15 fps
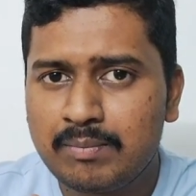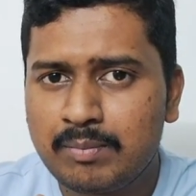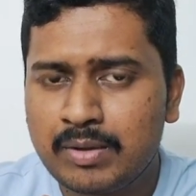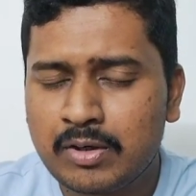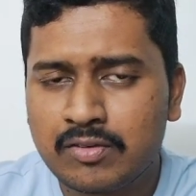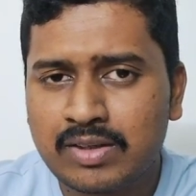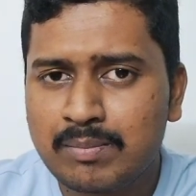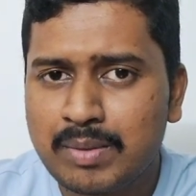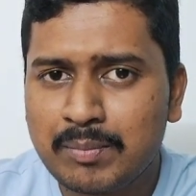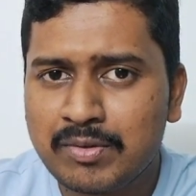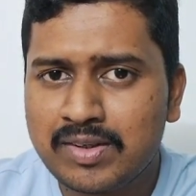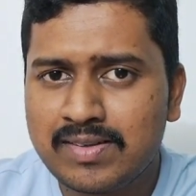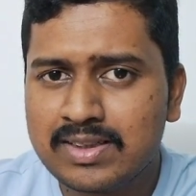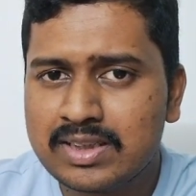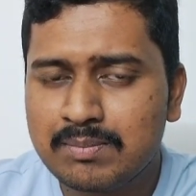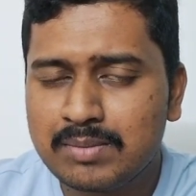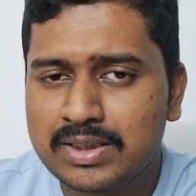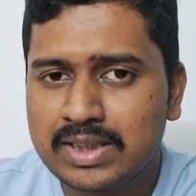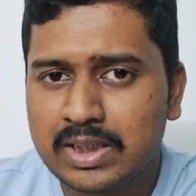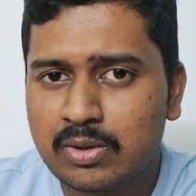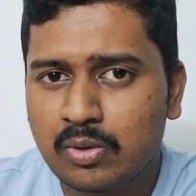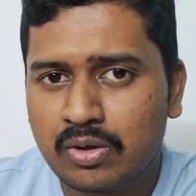Because in memorization
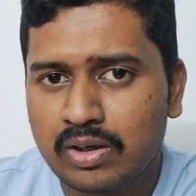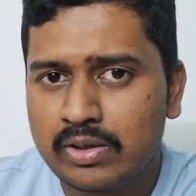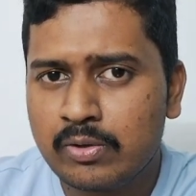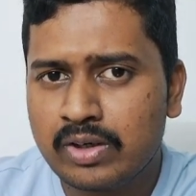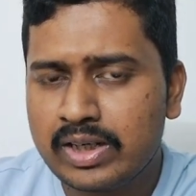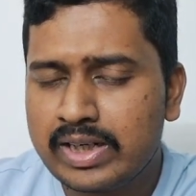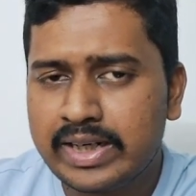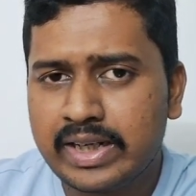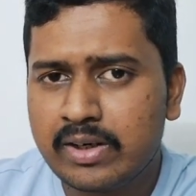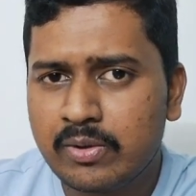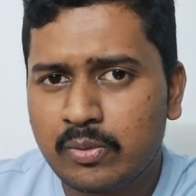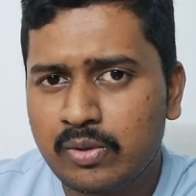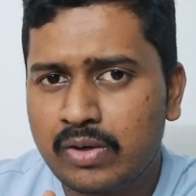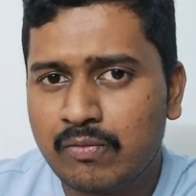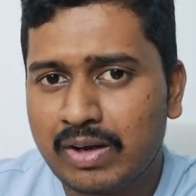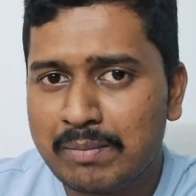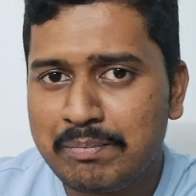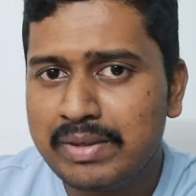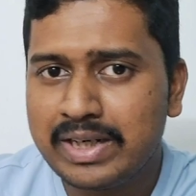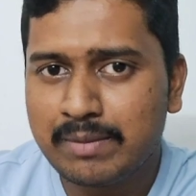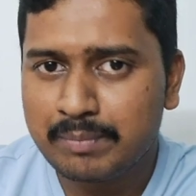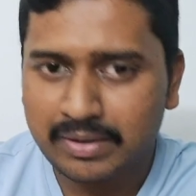based, I told you can dedicate only 1
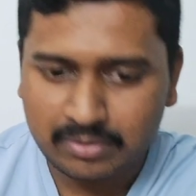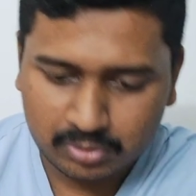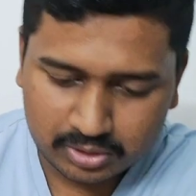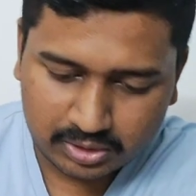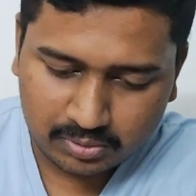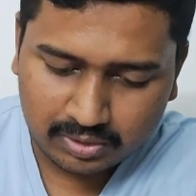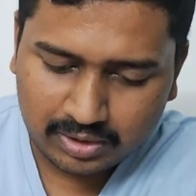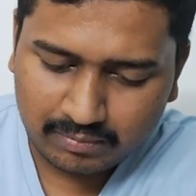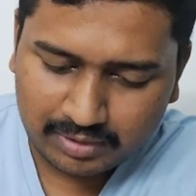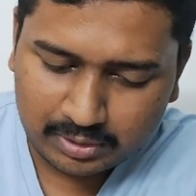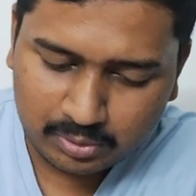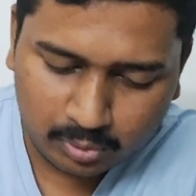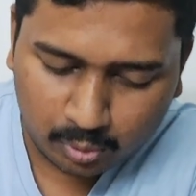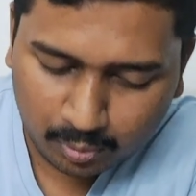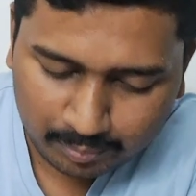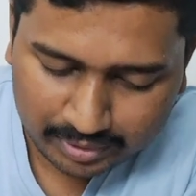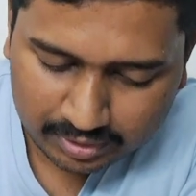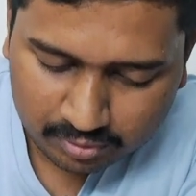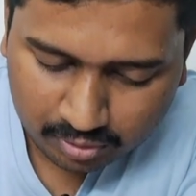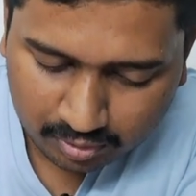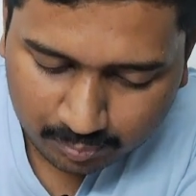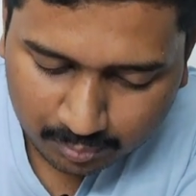minute per question, okay? 1 to 2
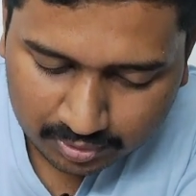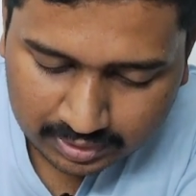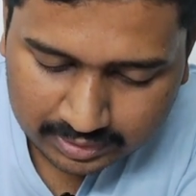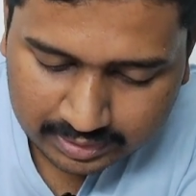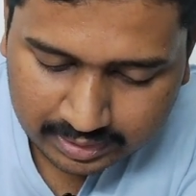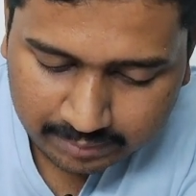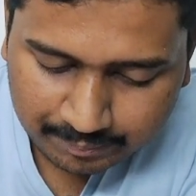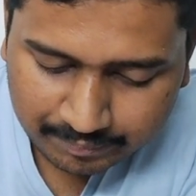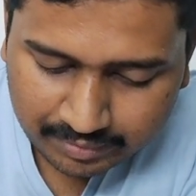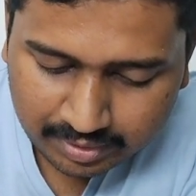minutes, not more than that.